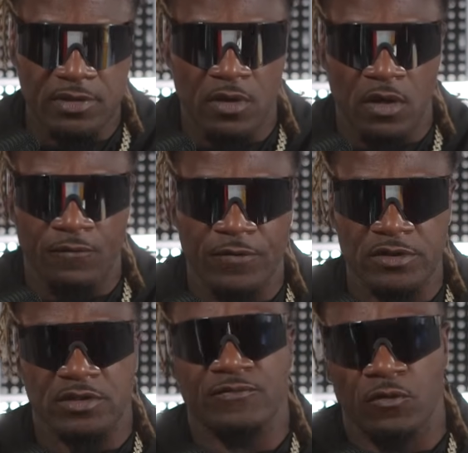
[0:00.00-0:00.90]
on
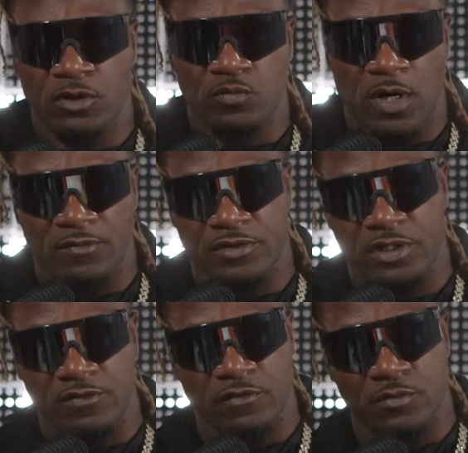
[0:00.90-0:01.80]
offense as far as wide
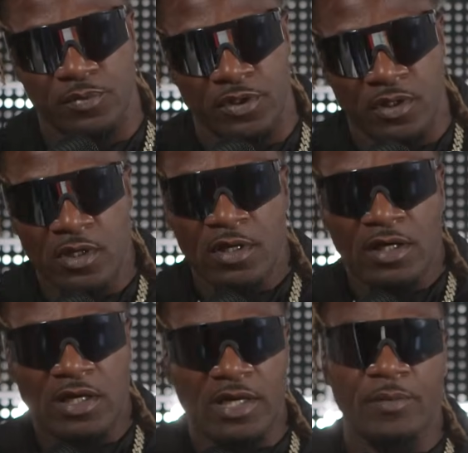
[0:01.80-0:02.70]
receivers. But
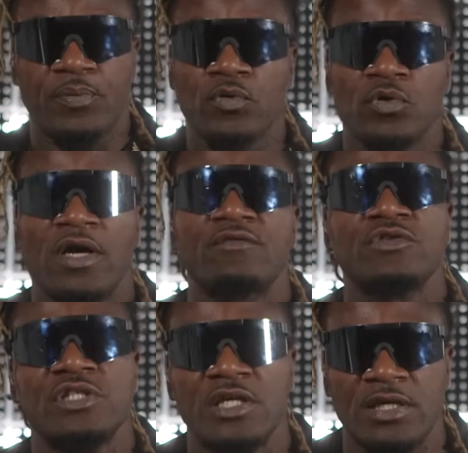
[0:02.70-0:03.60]
Claypool, have you
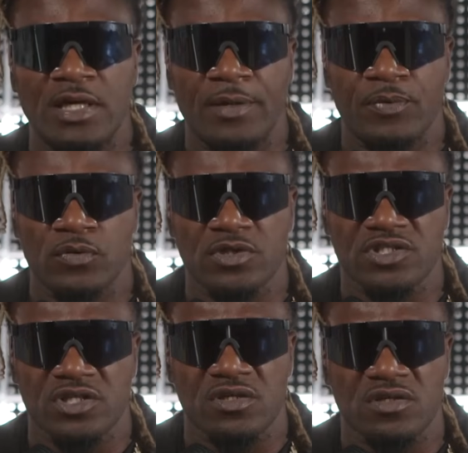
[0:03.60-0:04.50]
seen Claypool this
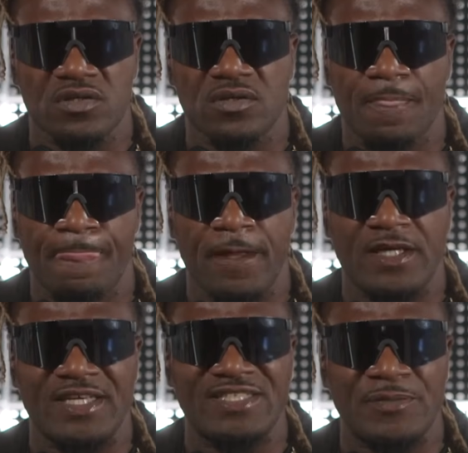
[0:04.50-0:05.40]
year? Is he